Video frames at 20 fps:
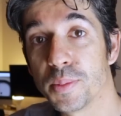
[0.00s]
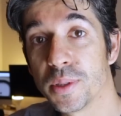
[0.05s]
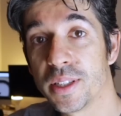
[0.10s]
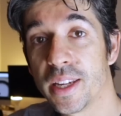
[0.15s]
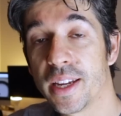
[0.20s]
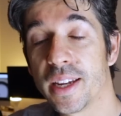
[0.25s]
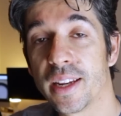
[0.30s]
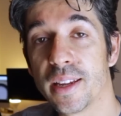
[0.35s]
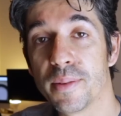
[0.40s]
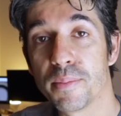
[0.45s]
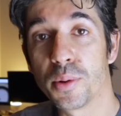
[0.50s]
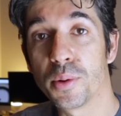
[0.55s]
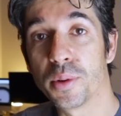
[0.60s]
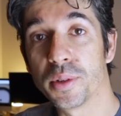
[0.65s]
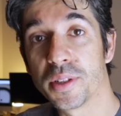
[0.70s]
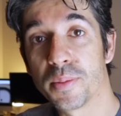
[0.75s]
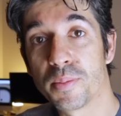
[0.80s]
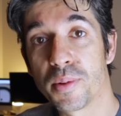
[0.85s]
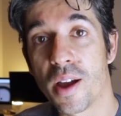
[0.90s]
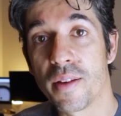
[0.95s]
particularly
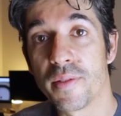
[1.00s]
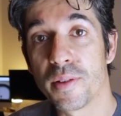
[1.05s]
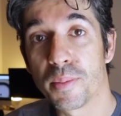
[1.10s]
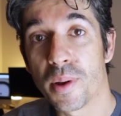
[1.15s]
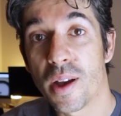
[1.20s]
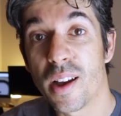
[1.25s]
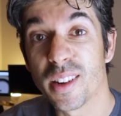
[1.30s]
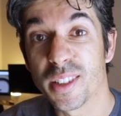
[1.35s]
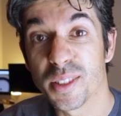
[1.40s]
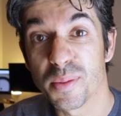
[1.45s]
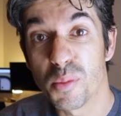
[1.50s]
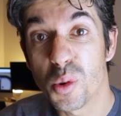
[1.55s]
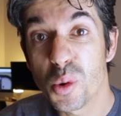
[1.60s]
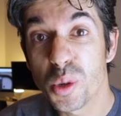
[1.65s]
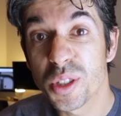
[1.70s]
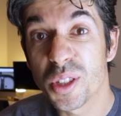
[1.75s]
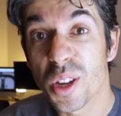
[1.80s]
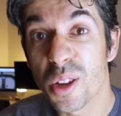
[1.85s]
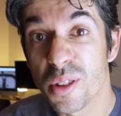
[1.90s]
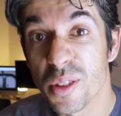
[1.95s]
important to private pilots
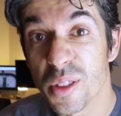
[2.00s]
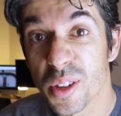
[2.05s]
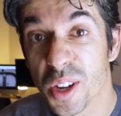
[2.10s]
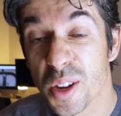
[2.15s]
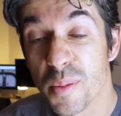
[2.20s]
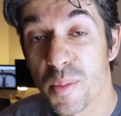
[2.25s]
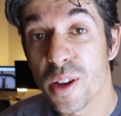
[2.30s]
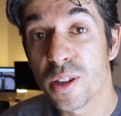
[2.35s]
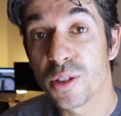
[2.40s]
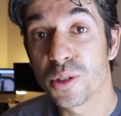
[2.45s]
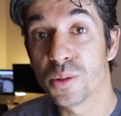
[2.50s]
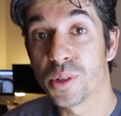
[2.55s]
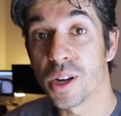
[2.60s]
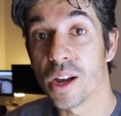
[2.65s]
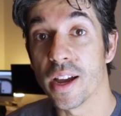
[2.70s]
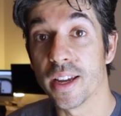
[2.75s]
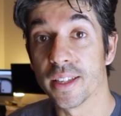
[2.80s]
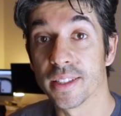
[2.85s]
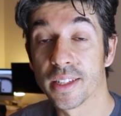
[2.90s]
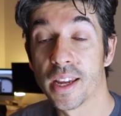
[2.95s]
more so than the commercial
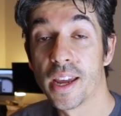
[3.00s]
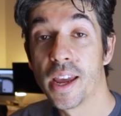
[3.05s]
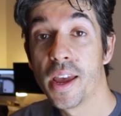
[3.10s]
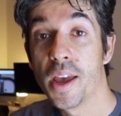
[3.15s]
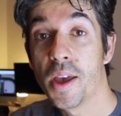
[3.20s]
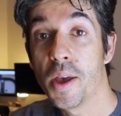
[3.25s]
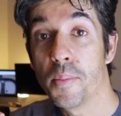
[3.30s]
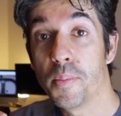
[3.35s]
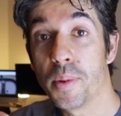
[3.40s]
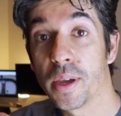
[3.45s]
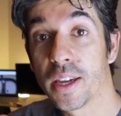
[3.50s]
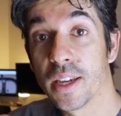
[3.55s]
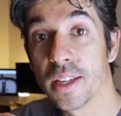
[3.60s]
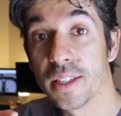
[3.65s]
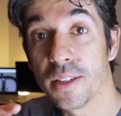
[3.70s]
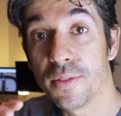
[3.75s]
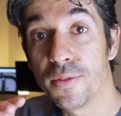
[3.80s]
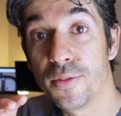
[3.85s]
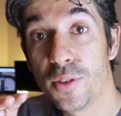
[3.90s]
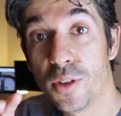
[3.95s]
guys,
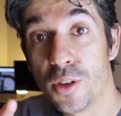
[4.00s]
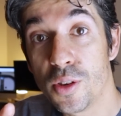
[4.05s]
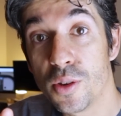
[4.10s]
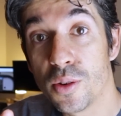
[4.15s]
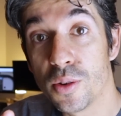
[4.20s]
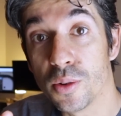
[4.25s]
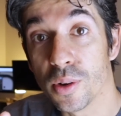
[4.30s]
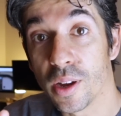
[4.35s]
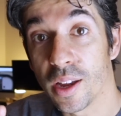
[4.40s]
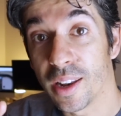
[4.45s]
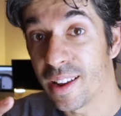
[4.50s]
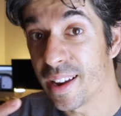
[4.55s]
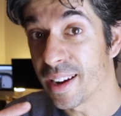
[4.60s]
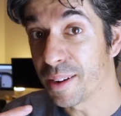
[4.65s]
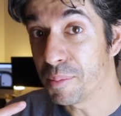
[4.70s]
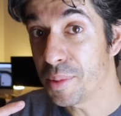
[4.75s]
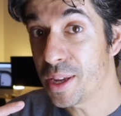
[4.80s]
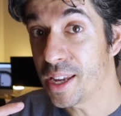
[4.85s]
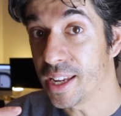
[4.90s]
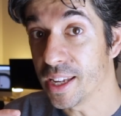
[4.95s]
because if you are
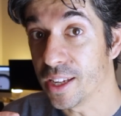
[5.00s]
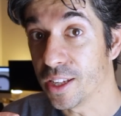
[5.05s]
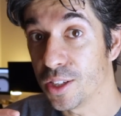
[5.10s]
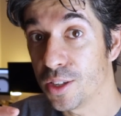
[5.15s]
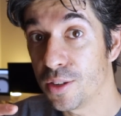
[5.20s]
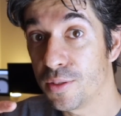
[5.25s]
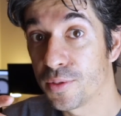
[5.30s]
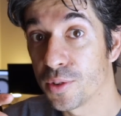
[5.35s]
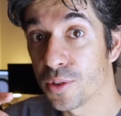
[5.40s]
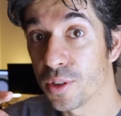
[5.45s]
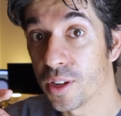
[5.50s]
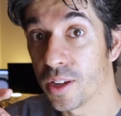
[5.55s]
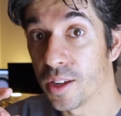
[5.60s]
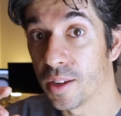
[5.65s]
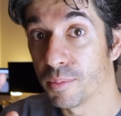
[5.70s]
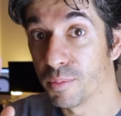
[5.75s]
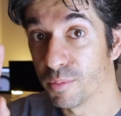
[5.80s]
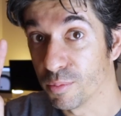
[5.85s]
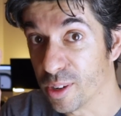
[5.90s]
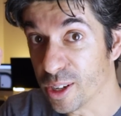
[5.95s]
like me, you've got
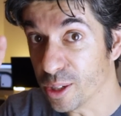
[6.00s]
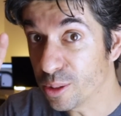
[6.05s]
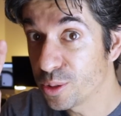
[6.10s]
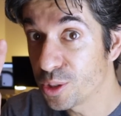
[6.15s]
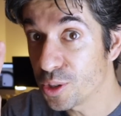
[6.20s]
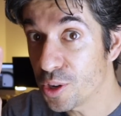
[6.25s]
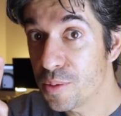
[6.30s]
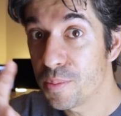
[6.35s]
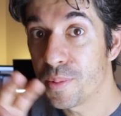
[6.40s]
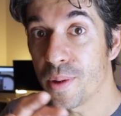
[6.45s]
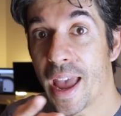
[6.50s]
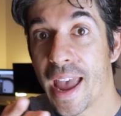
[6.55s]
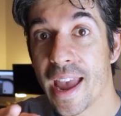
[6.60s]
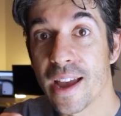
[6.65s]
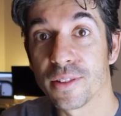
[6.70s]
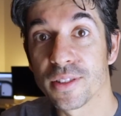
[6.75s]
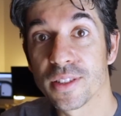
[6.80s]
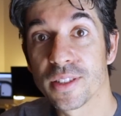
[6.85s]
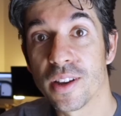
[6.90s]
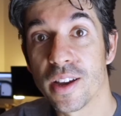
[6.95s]
a real job
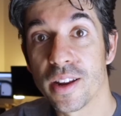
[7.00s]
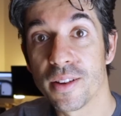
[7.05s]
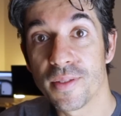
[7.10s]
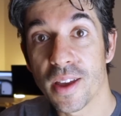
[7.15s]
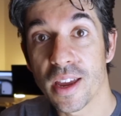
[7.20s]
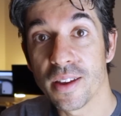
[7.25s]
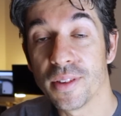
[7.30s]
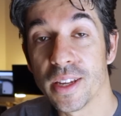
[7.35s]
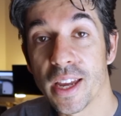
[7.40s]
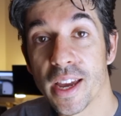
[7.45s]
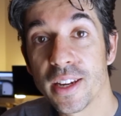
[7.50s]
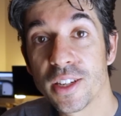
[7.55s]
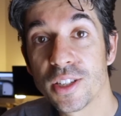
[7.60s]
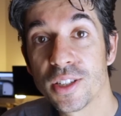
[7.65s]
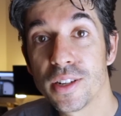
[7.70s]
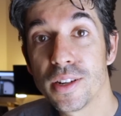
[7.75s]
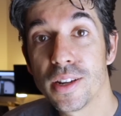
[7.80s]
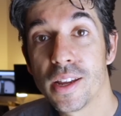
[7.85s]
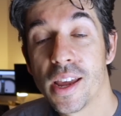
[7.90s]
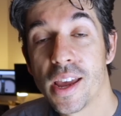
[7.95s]
outside of
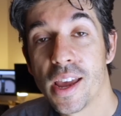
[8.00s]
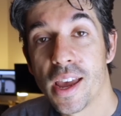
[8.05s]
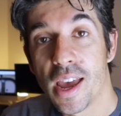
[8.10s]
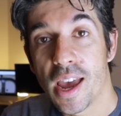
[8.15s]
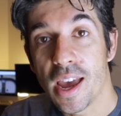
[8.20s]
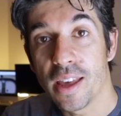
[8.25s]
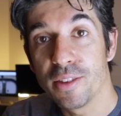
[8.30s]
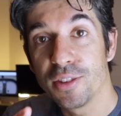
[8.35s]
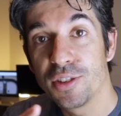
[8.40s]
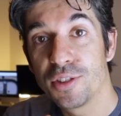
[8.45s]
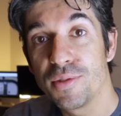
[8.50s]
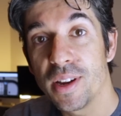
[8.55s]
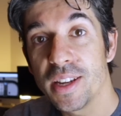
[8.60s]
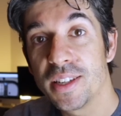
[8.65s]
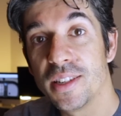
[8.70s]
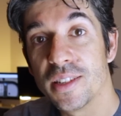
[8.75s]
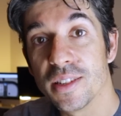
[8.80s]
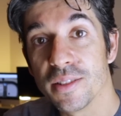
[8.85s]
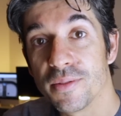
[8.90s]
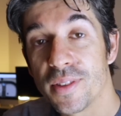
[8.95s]
aviation, and the
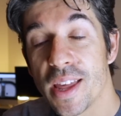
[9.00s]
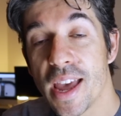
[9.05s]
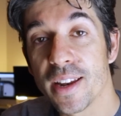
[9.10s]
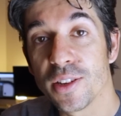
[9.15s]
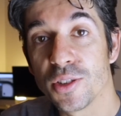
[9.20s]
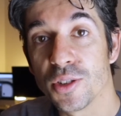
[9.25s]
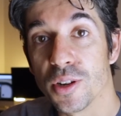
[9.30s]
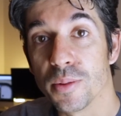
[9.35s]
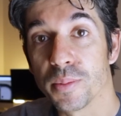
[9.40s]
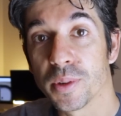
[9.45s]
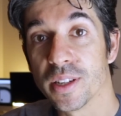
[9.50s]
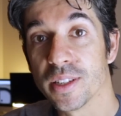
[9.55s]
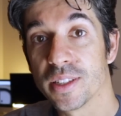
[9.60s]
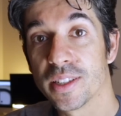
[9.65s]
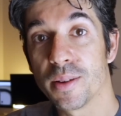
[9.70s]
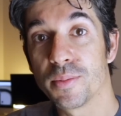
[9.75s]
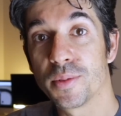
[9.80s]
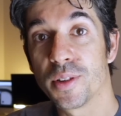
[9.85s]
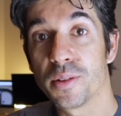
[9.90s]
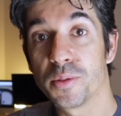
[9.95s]
stresses of that job can
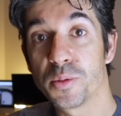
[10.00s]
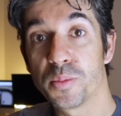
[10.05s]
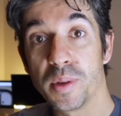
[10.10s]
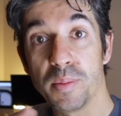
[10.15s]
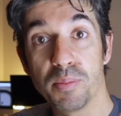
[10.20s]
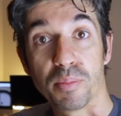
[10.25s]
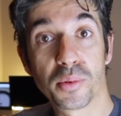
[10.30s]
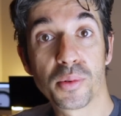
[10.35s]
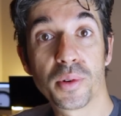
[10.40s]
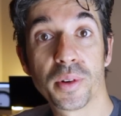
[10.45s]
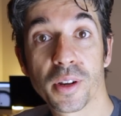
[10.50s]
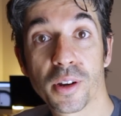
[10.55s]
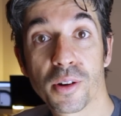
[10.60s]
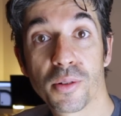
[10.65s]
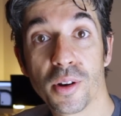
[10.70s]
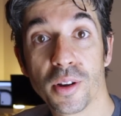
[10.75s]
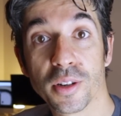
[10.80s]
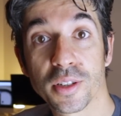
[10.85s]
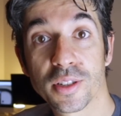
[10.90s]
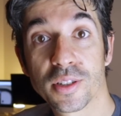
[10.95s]
sometimes be brought
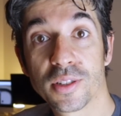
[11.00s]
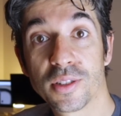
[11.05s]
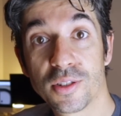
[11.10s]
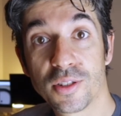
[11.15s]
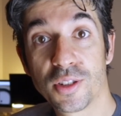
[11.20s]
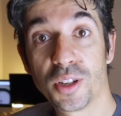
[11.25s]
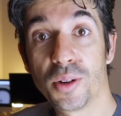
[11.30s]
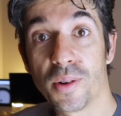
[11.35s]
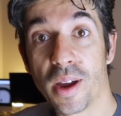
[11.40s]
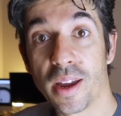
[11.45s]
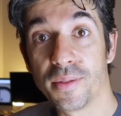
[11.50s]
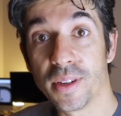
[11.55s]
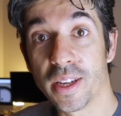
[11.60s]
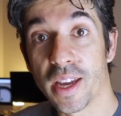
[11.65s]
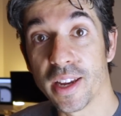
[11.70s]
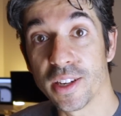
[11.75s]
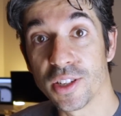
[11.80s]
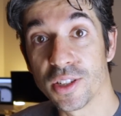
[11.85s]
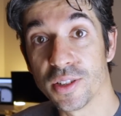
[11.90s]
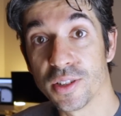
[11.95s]
across to
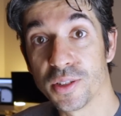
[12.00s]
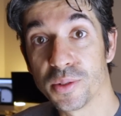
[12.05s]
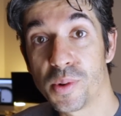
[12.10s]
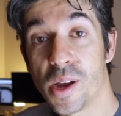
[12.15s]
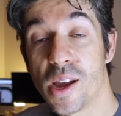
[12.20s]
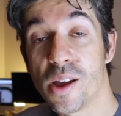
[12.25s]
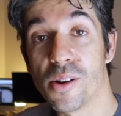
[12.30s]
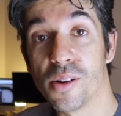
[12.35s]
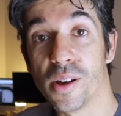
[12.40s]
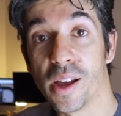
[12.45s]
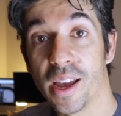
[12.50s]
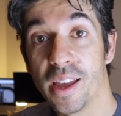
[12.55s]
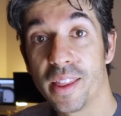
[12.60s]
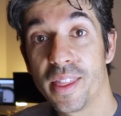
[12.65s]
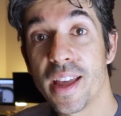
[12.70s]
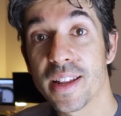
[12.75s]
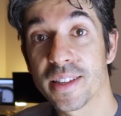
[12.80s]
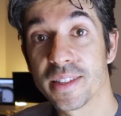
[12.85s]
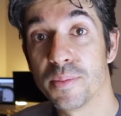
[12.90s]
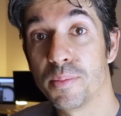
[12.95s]
aviation as well, and
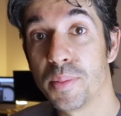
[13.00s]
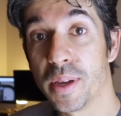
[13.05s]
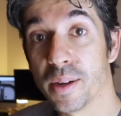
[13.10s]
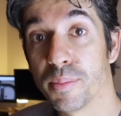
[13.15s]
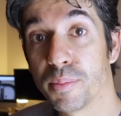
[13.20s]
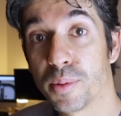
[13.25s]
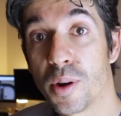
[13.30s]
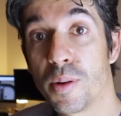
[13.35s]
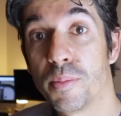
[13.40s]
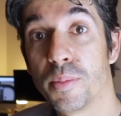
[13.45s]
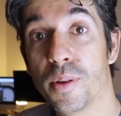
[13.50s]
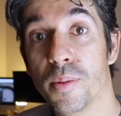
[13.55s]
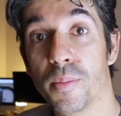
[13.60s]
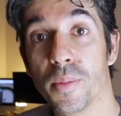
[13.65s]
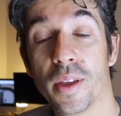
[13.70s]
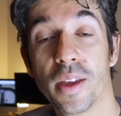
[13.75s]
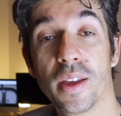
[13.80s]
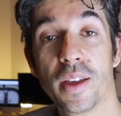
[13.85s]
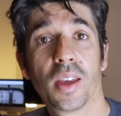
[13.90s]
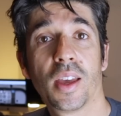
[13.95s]
that's a big problem.
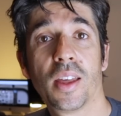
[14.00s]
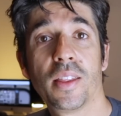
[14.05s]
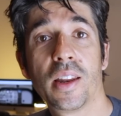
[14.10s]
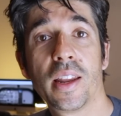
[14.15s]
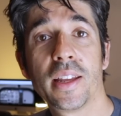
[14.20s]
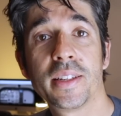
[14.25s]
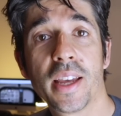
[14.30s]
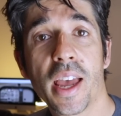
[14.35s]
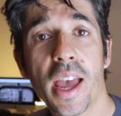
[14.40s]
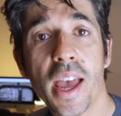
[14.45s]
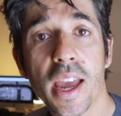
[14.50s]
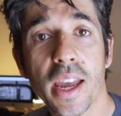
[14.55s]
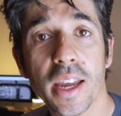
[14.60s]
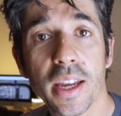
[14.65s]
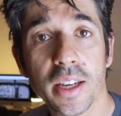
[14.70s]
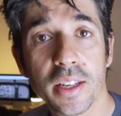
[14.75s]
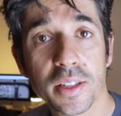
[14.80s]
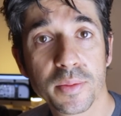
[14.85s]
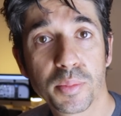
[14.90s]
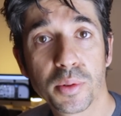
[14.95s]
And the letter
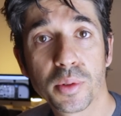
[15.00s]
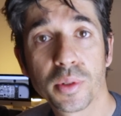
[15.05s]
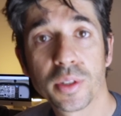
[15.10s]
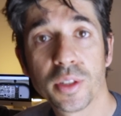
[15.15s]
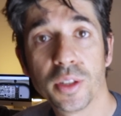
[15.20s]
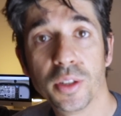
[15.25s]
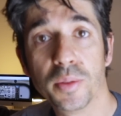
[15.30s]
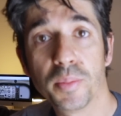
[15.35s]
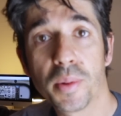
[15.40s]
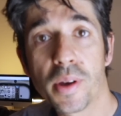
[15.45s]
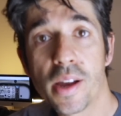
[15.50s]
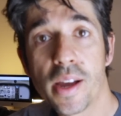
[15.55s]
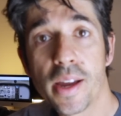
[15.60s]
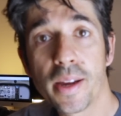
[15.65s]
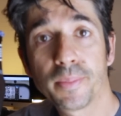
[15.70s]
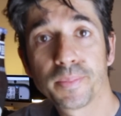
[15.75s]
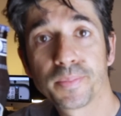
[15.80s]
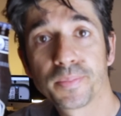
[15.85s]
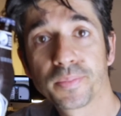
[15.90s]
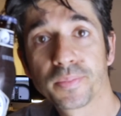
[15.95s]
A is brought to you by,
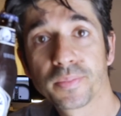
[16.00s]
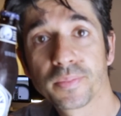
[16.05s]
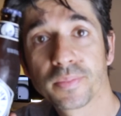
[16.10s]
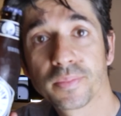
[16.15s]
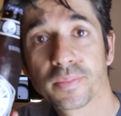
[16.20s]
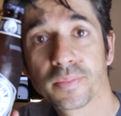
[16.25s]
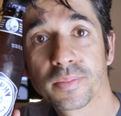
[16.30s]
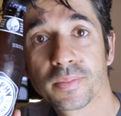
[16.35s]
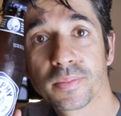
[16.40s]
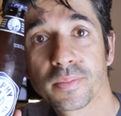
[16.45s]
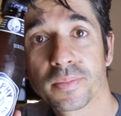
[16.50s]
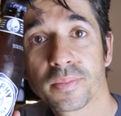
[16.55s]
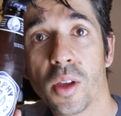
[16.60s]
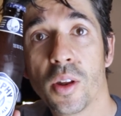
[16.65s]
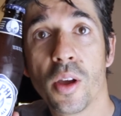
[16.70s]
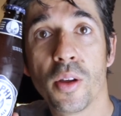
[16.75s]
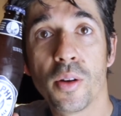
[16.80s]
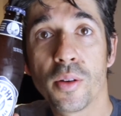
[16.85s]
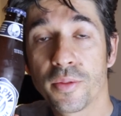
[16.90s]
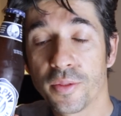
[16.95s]

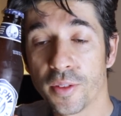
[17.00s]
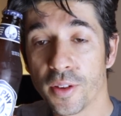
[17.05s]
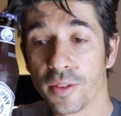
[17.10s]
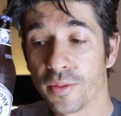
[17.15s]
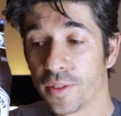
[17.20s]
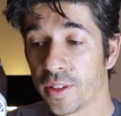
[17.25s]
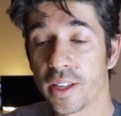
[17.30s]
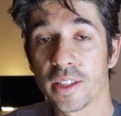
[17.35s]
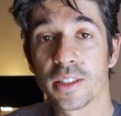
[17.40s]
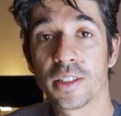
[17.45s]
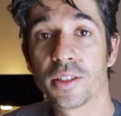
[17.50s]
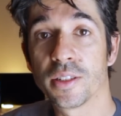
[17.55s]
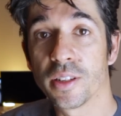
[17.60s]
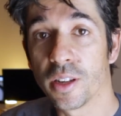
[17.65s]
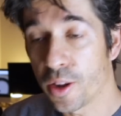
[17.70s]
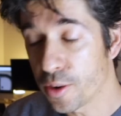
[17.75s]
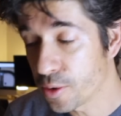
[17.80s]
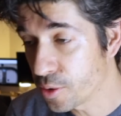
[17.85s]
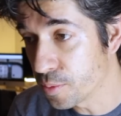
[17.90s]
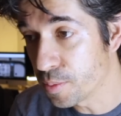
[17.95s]
no, not Furphy, that's just a
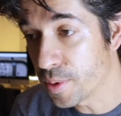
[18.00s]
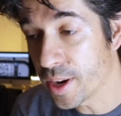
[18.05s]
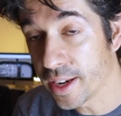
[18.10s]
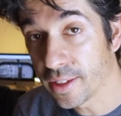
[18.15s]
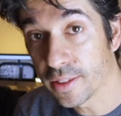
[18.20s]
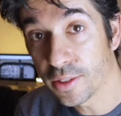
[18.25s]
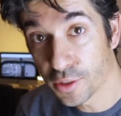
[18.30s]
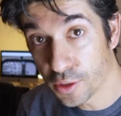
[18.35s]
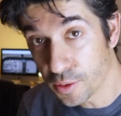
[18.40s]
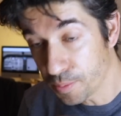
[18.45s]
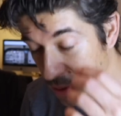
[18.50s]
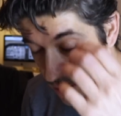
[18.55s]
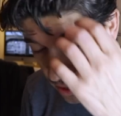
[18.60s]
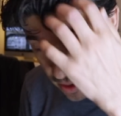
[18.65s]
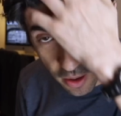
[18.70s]
local brand, it's good beer